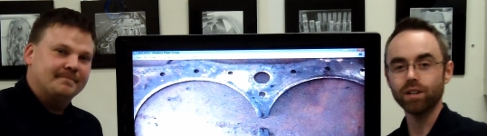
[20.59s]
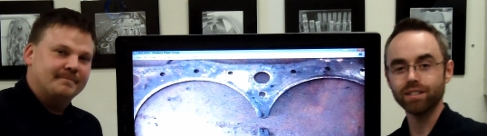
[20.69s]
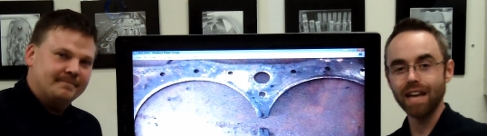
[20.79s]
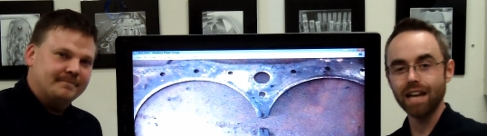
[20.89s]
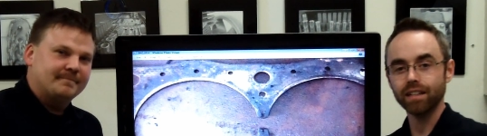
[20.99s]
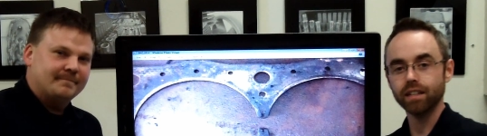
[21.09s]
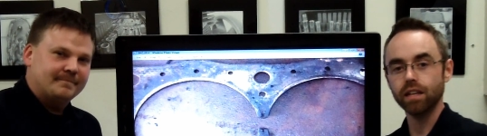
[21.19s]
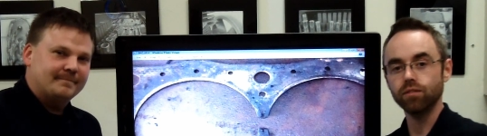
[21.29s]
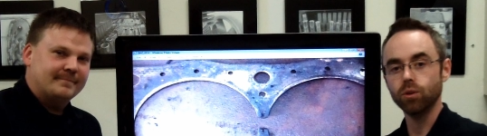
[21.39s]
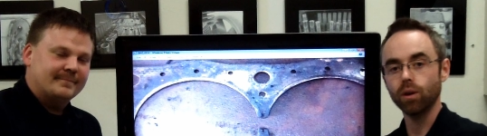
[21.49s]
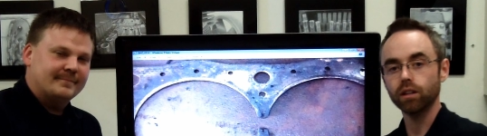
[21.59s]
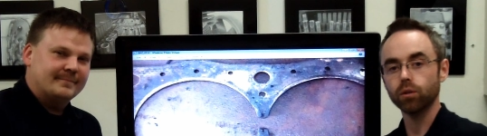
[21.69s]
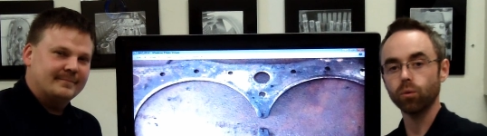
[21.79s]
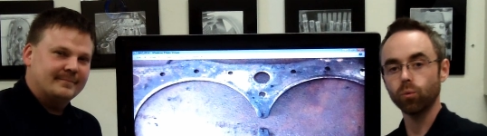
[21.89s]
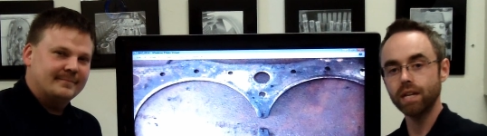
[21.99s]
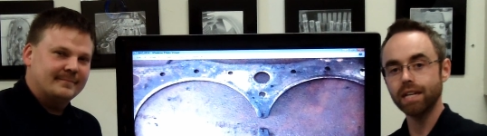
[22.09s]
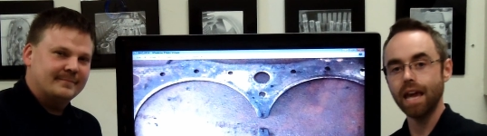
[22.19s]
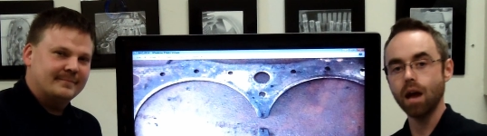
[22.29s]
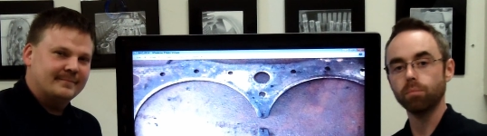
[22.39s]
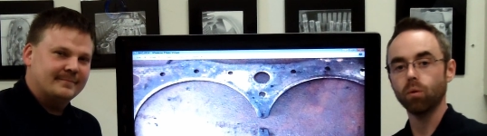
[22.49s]
Speaker 1: we decided to give you a little
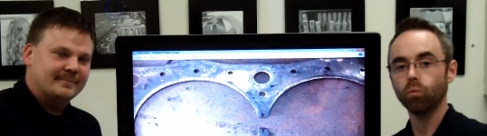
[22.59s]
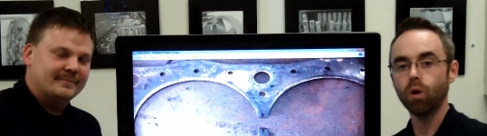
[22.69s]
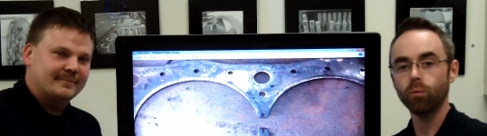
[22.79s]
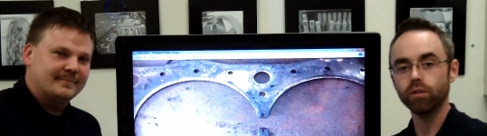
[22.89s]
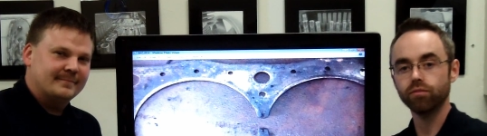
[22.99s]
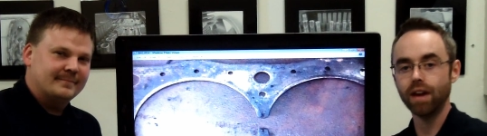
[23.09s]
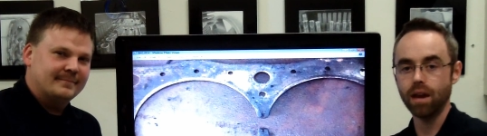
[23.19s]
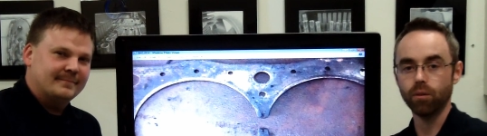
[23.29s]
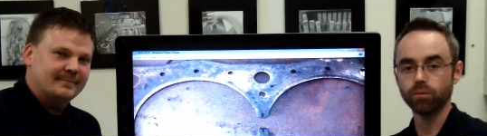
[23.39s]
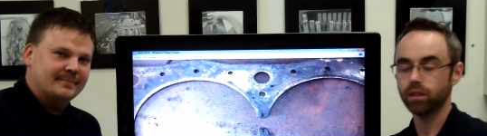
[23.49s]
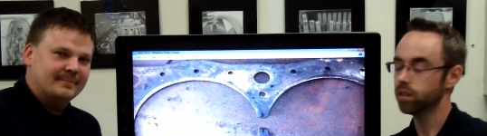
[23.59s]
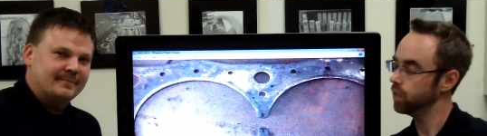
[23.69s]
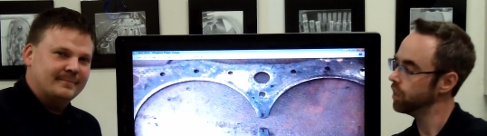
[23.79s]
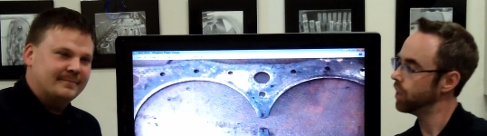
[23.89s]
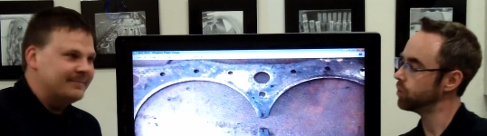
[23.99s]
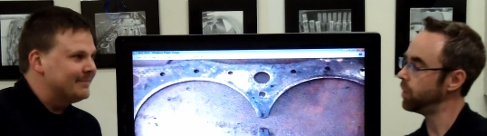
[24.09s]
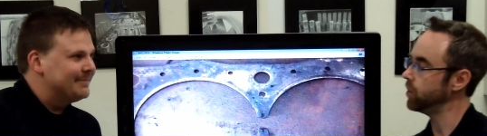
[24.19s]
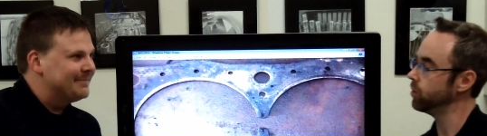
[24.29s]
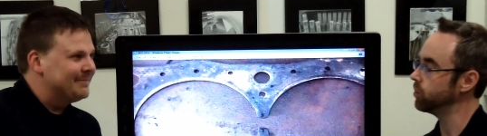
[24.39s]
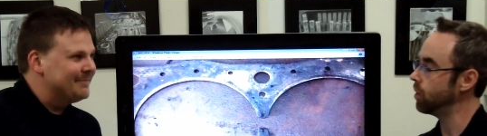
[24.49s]
recap on what we found.
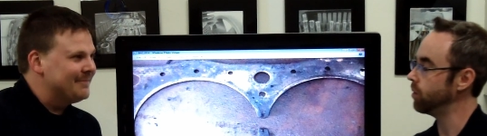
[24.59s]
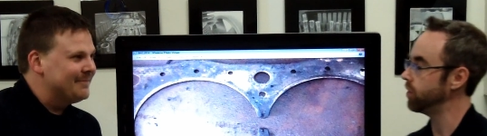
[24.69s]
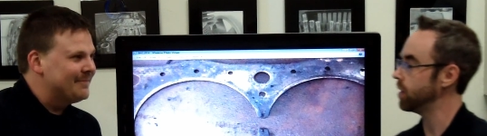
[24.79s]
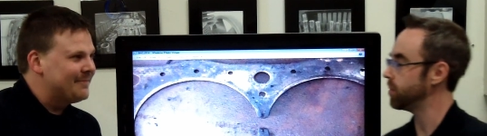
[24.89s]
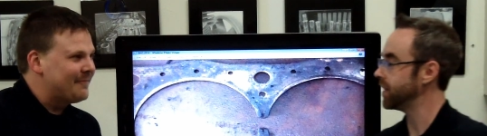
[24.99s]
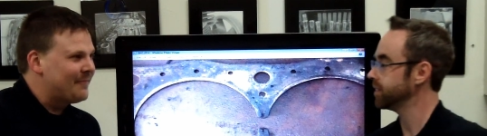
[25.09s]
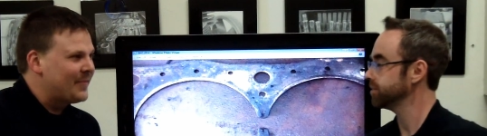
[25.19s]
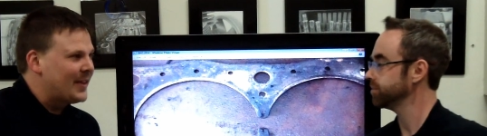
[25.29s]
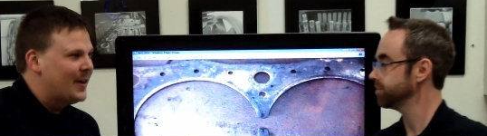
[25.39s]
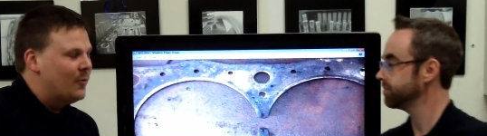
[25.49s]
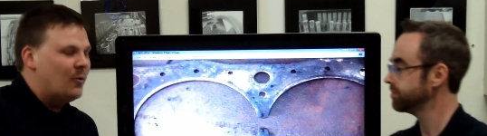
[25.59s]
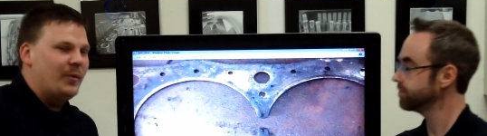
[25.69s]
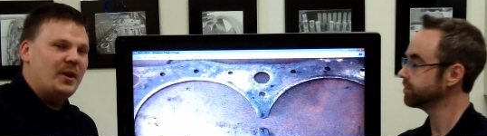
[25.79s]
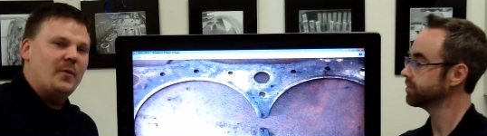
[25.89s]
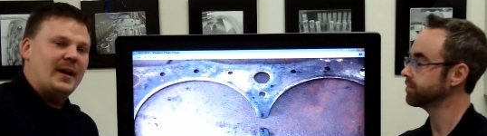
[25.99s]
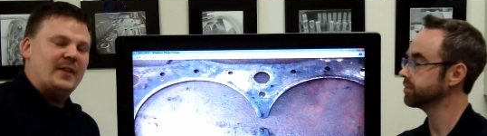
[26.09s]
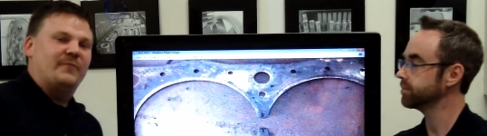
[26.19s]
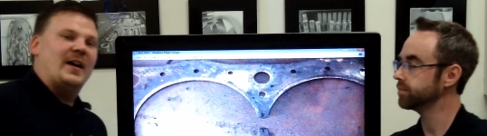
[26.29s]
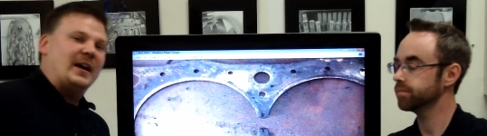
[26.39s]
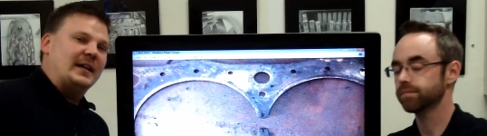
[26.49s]
Explain to us what we found, Mike.
Speaker 2: Well, we know we
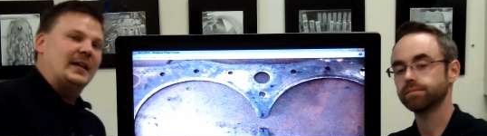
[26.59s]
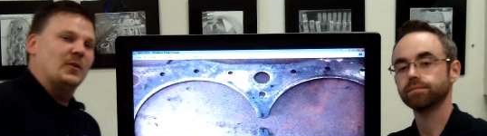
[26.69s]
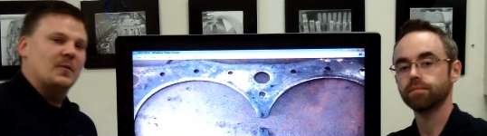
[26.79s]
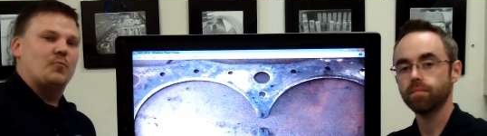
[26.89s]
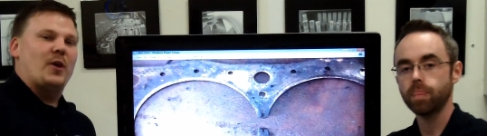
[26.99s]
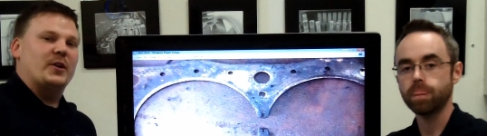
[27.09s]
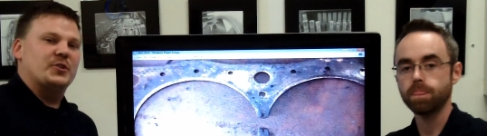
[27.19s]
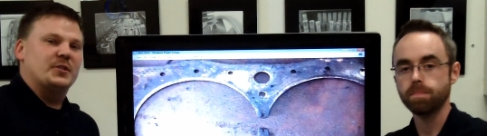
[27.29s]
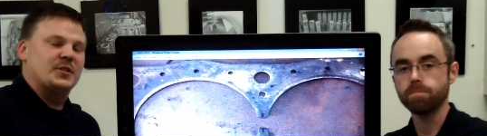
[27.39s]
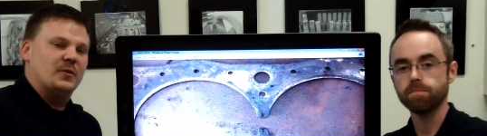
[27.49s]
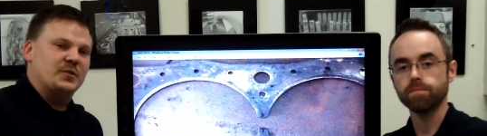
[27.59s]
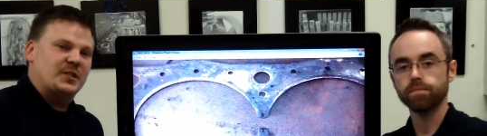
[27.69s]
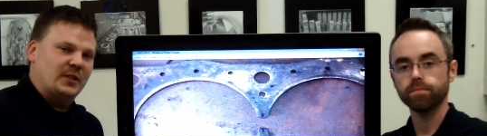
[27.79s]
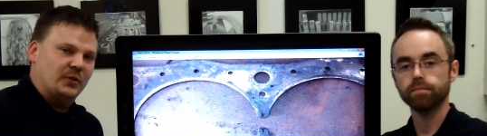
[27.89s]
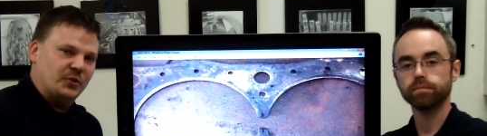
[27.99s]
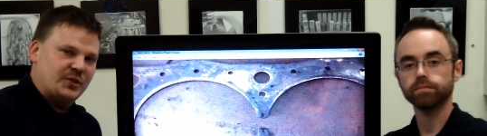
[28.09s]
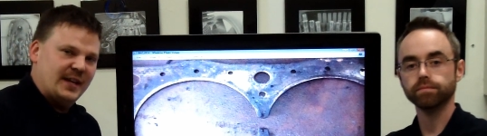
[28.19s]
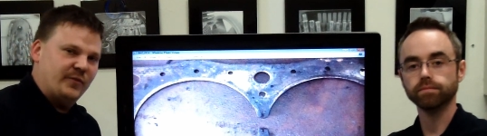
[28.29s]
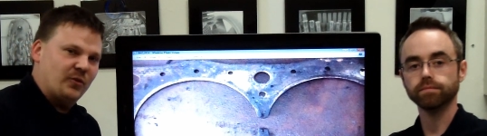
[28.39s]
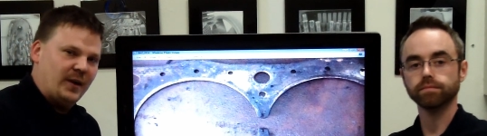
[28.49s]
had very little compressions on cylinder
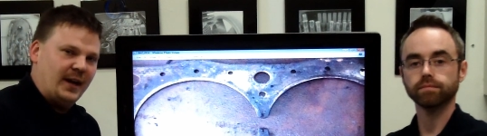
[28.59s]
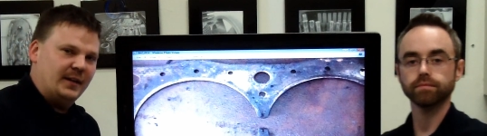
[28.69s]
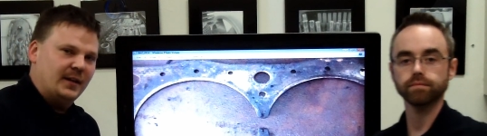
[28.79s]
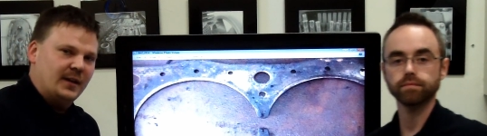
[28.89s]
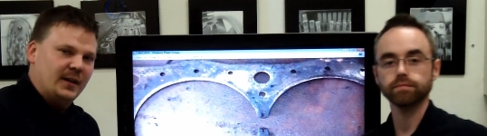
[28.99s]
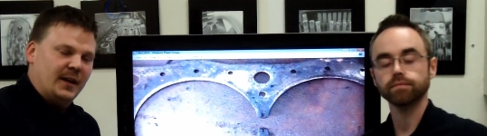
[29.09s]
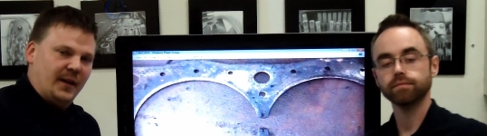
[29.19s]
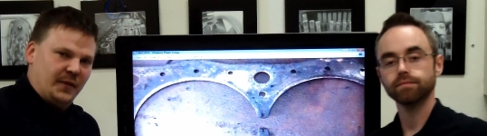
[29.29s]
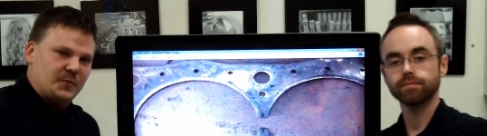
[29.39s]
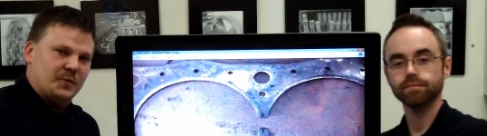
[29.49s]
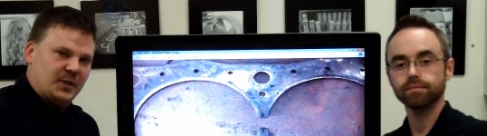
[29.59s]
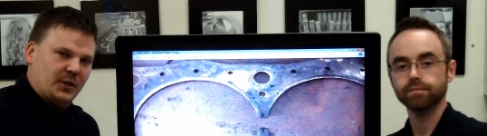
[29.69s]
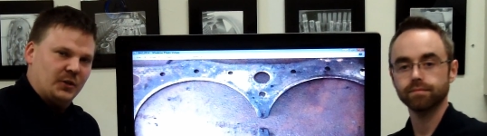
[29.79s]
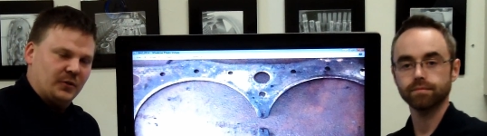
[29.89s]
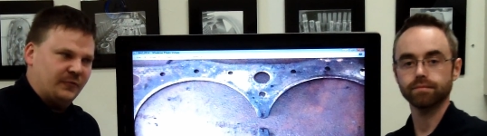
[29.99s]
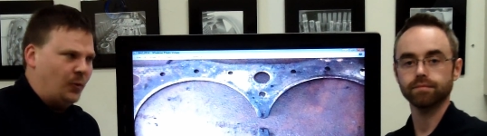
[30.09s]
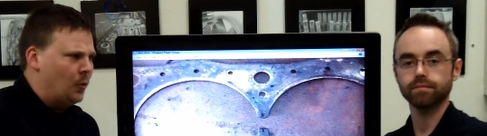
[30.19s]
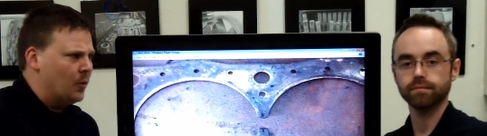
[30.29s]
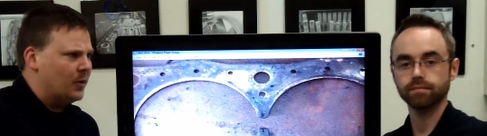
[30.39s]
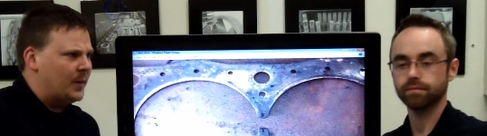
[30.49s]
7 or 8 in this particular
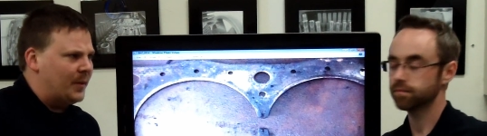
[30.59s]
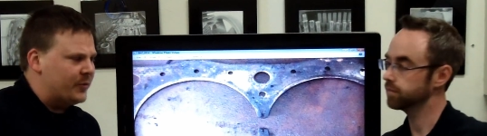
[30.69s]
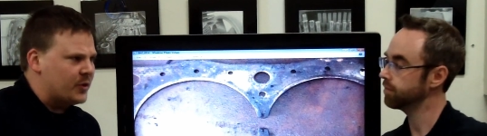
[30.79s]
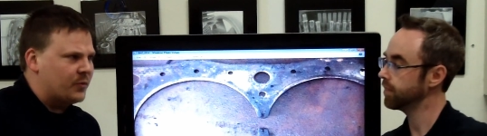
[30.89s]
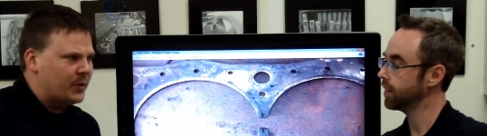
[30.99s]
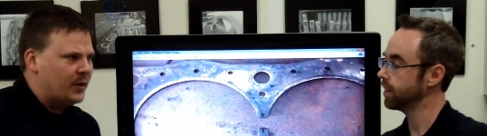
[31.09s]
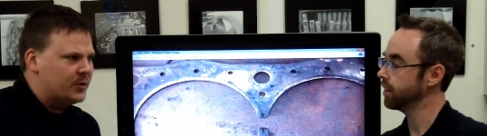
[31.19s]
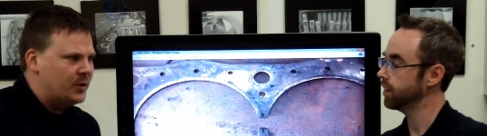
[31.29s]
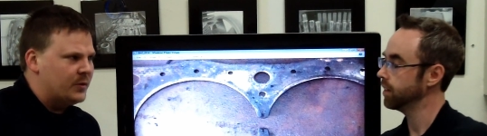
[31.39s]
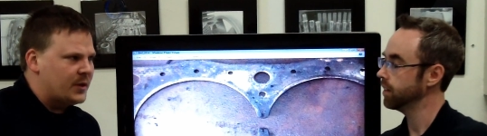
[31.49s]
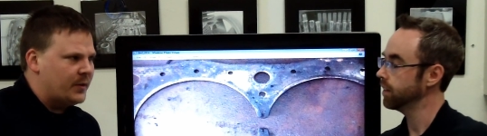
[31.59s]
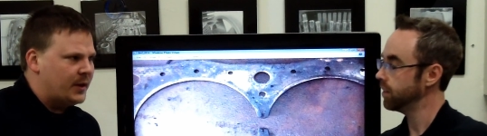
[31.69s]
Ford, I believe it was a 302, is